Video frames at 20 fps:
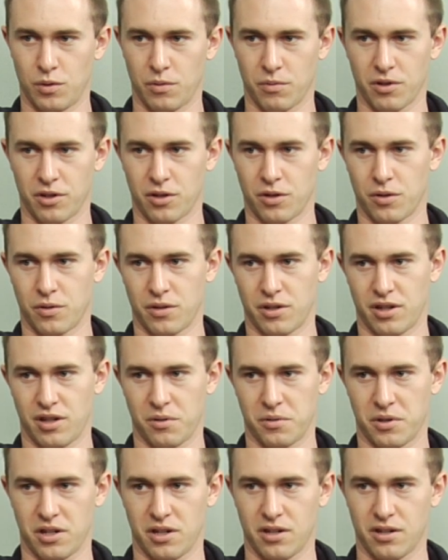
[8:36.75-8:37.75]
weren't going
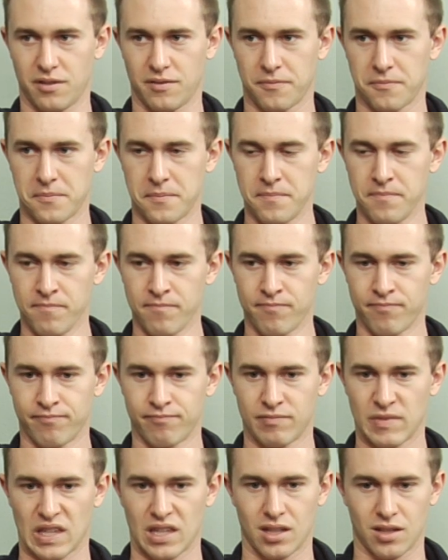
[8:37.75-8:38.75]
anywhere.
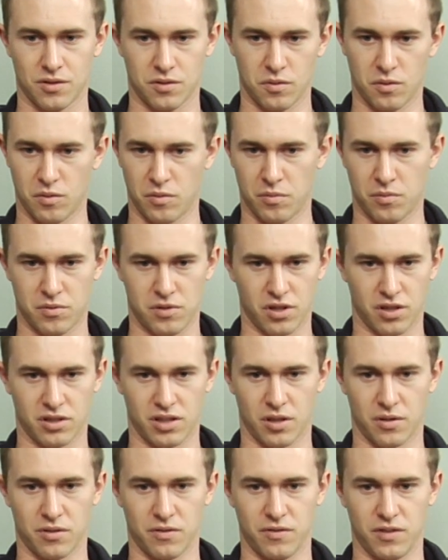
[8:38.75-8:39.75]
So shut
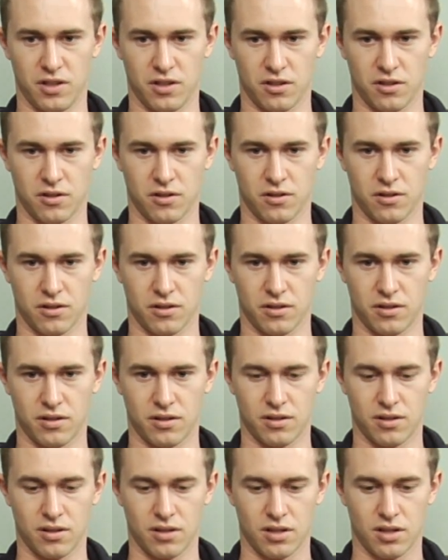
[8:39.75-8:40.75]
down the vehicle, and
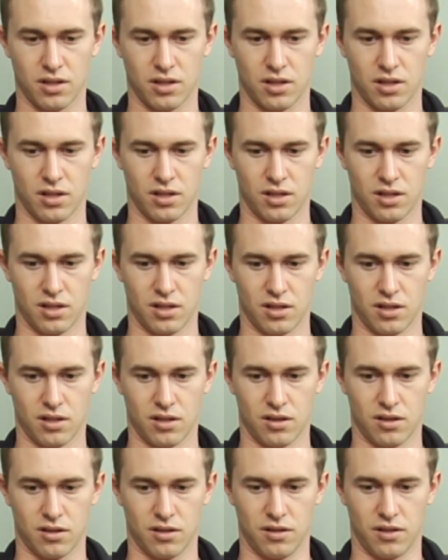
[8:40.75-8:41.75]

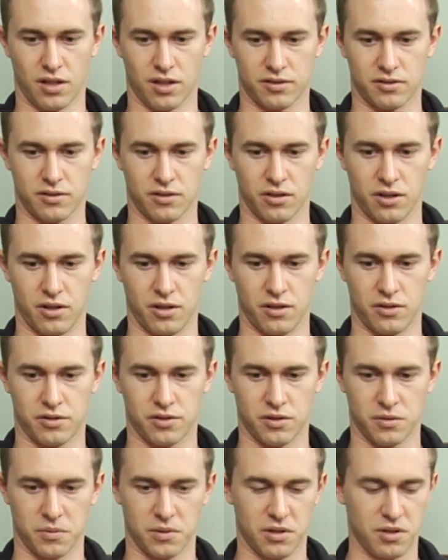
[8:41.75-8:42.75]
the dust cleared,
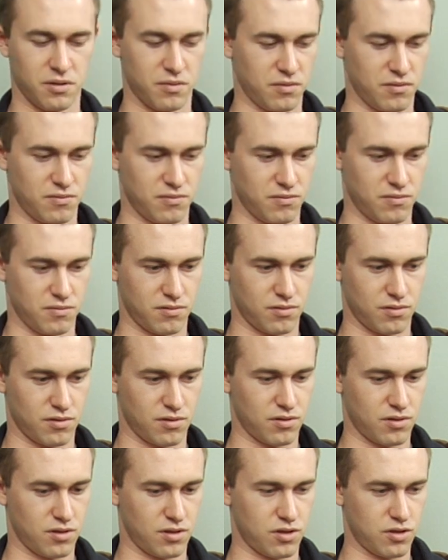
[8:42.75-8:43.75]
so we
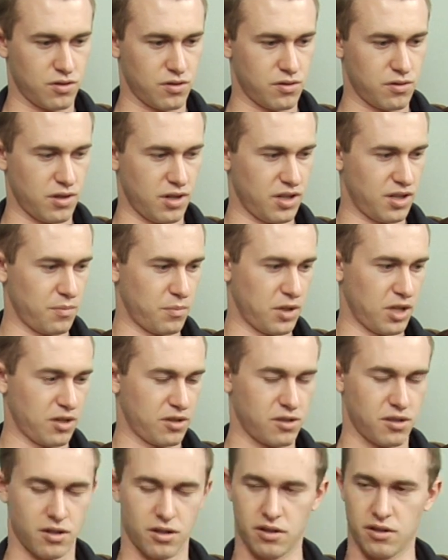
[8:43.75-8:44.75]
tried to make
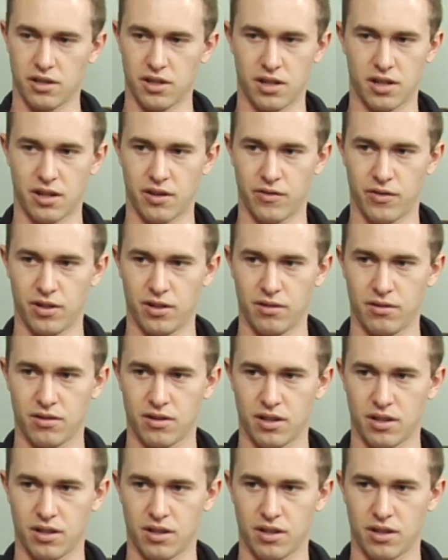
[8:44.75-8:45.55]
sure that we